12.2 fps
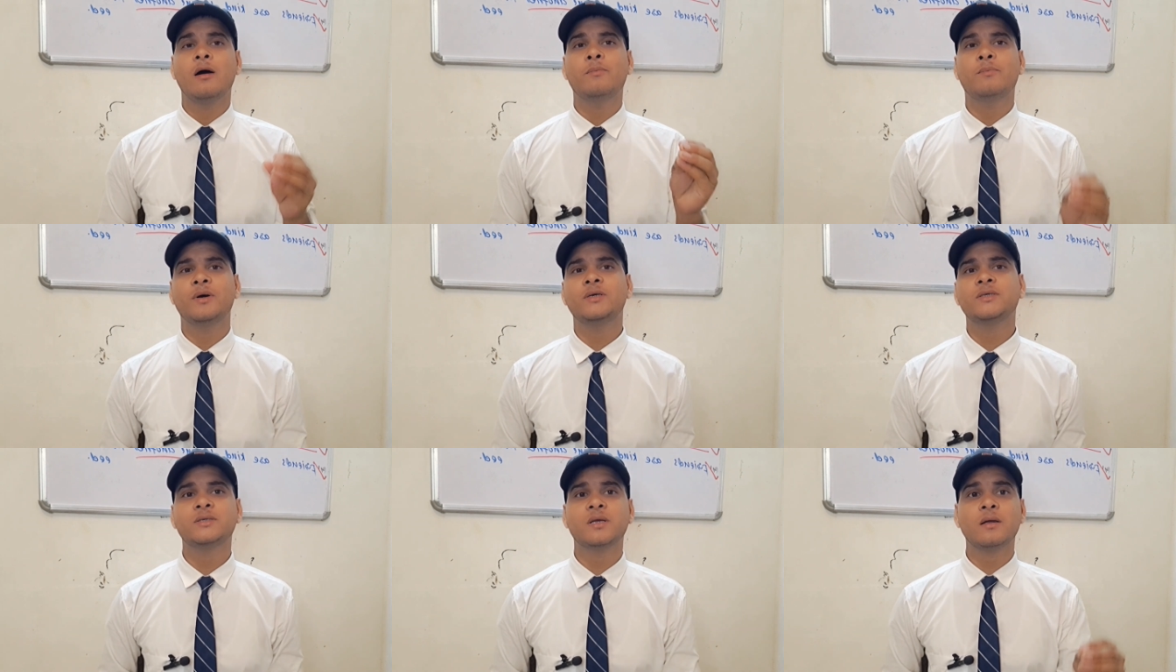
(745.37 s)
a
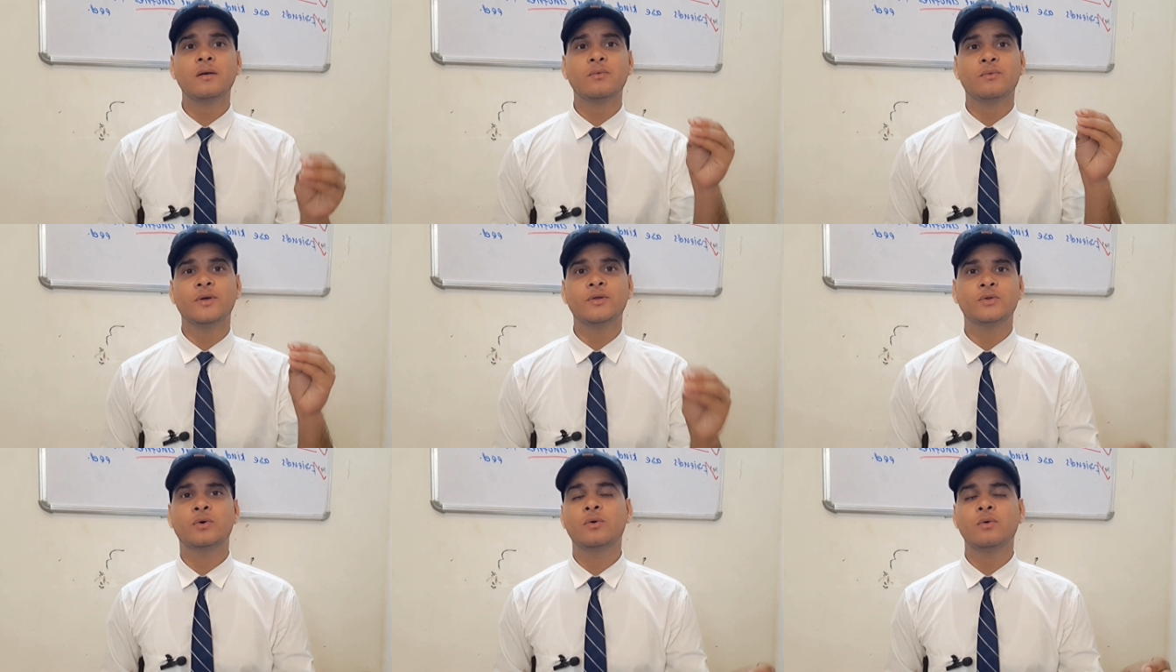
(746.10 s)
person
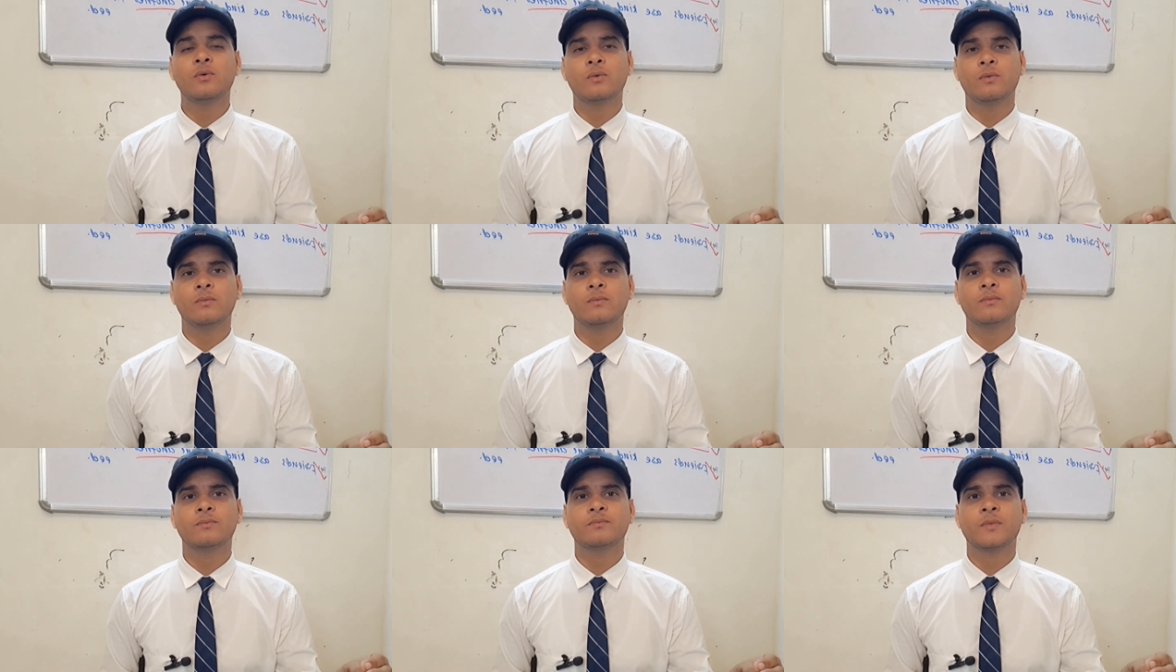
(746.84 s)
with
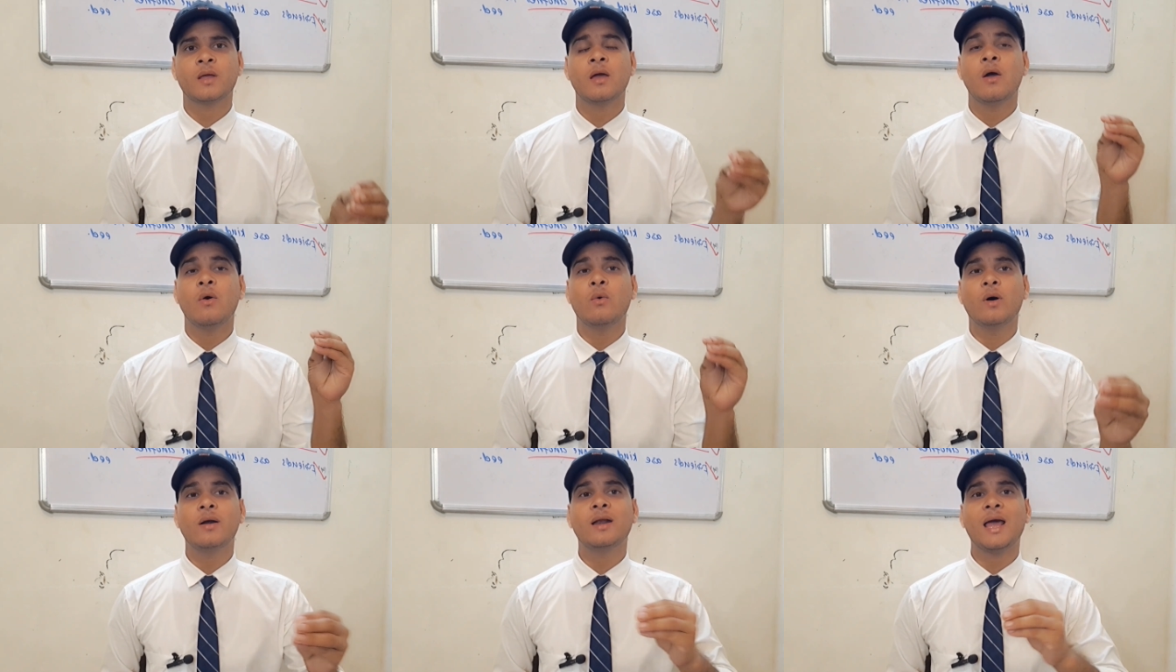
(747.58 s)
whom
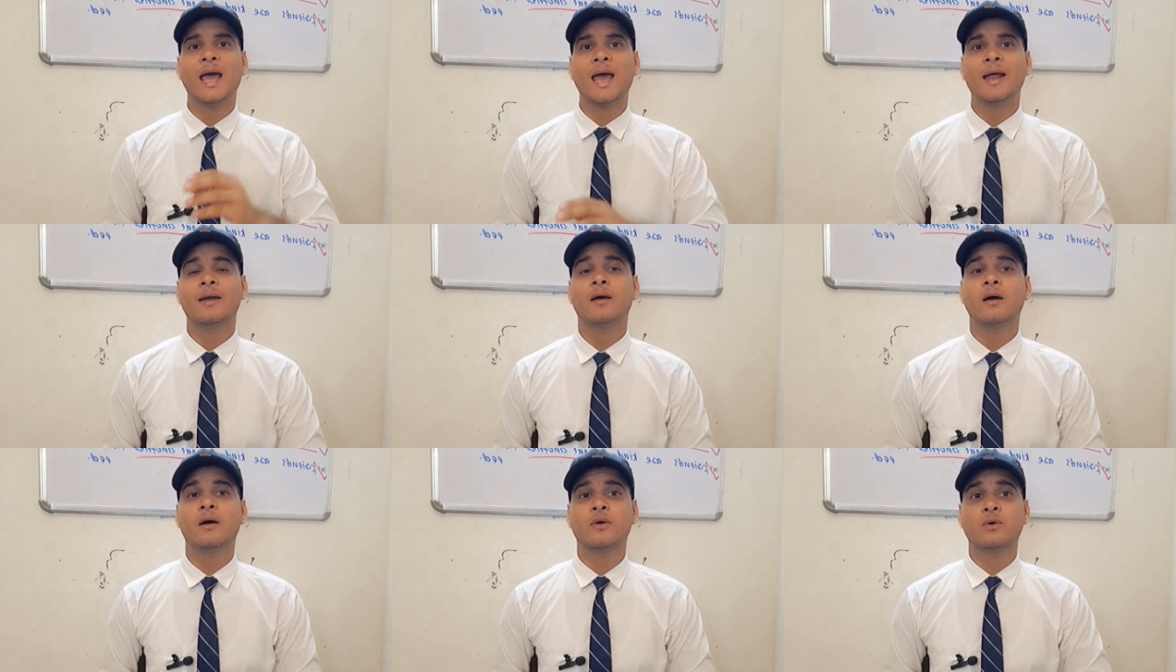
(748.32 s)
one had
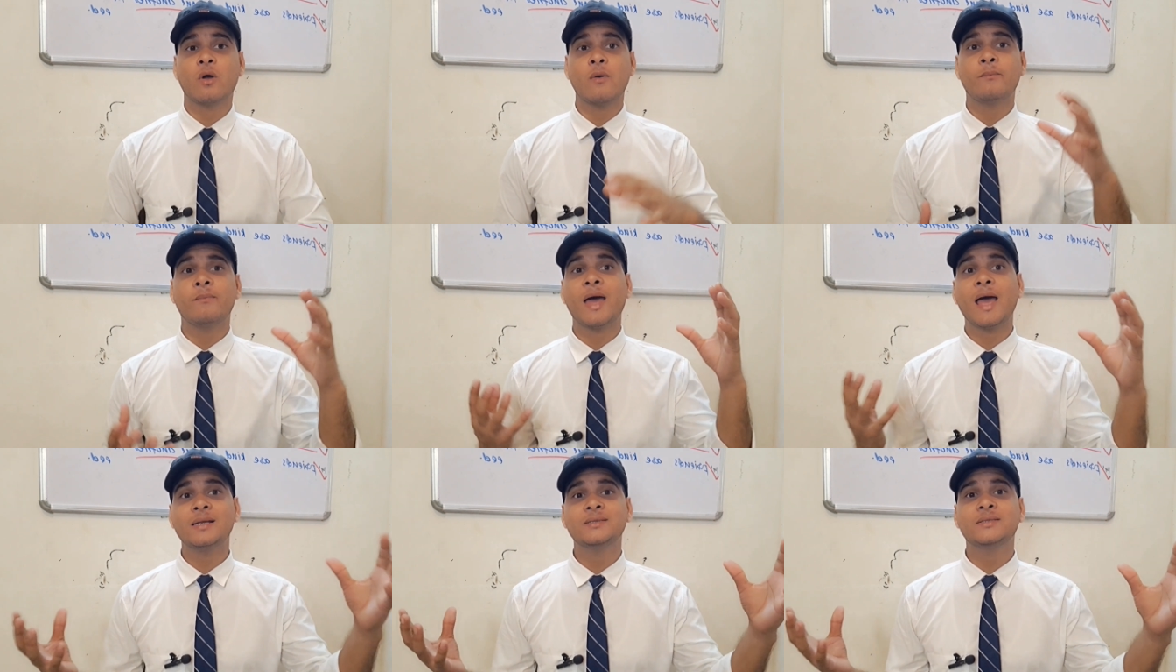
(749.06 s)
a
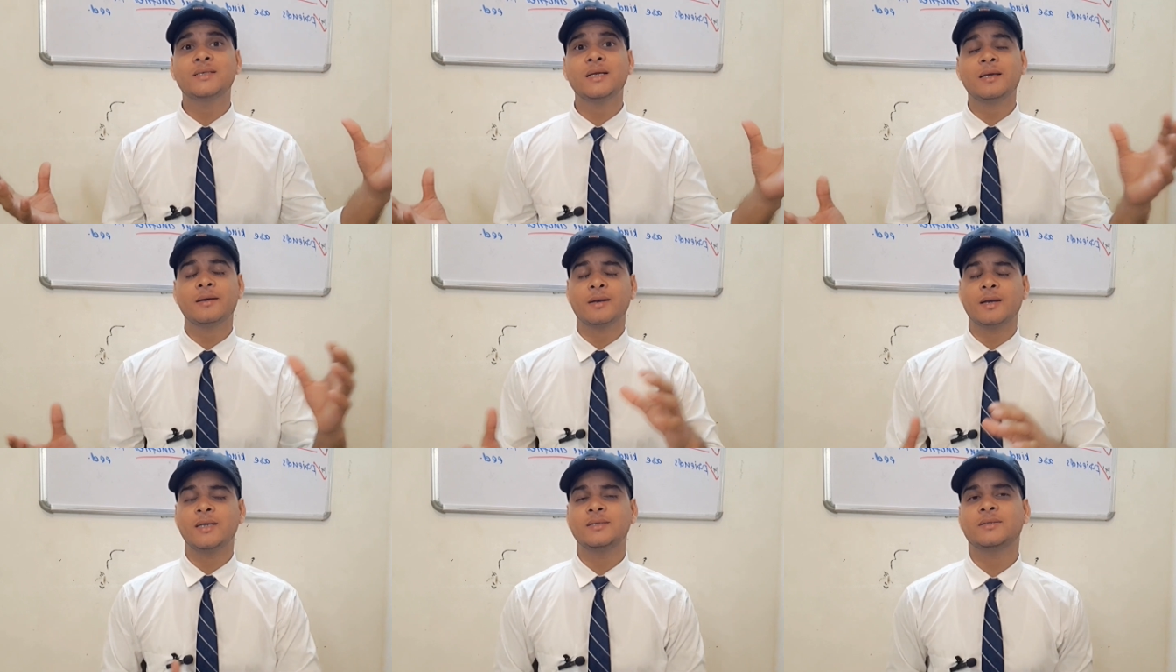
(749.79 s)
romantic
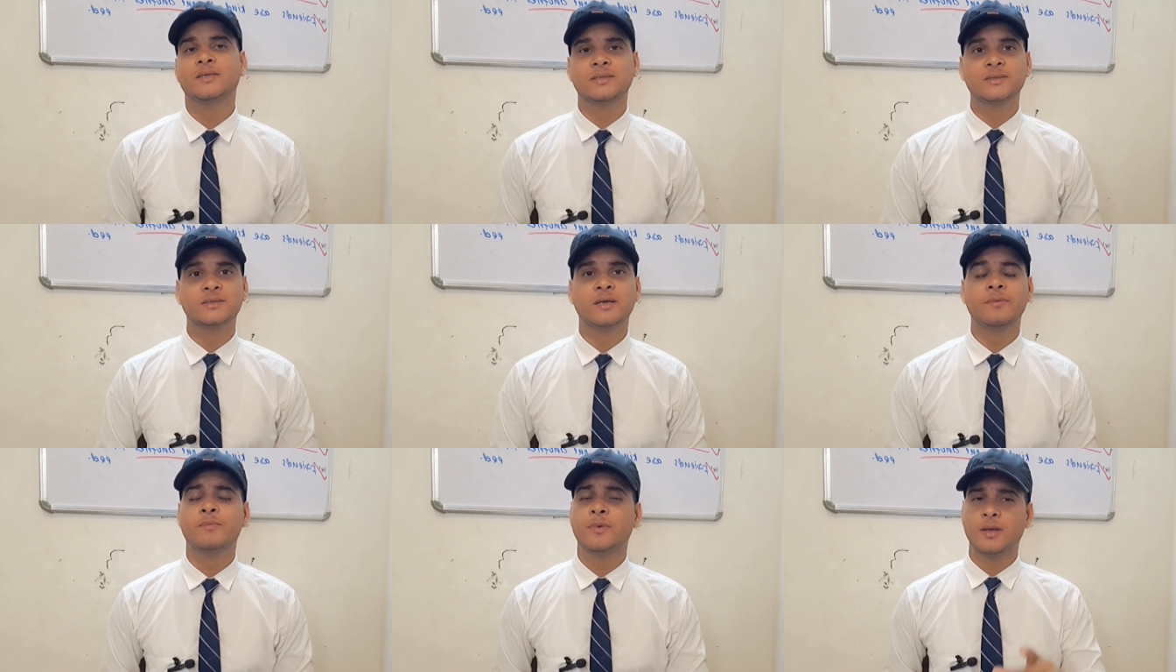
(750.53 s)

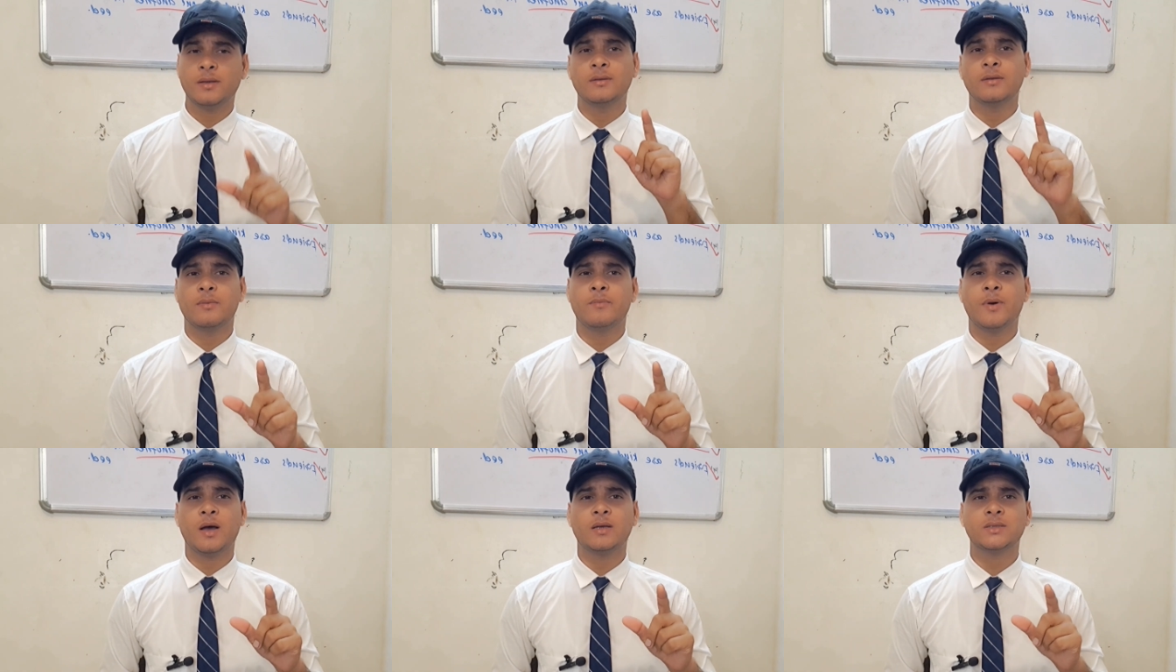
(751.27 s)
relationship in the
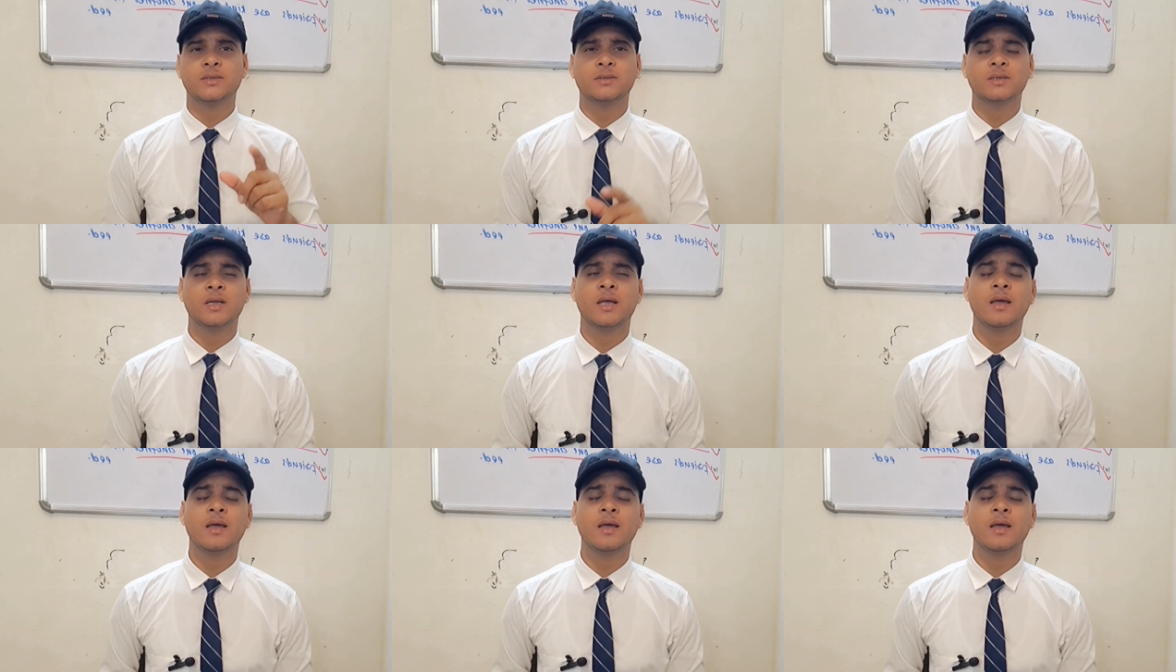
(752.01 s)
past.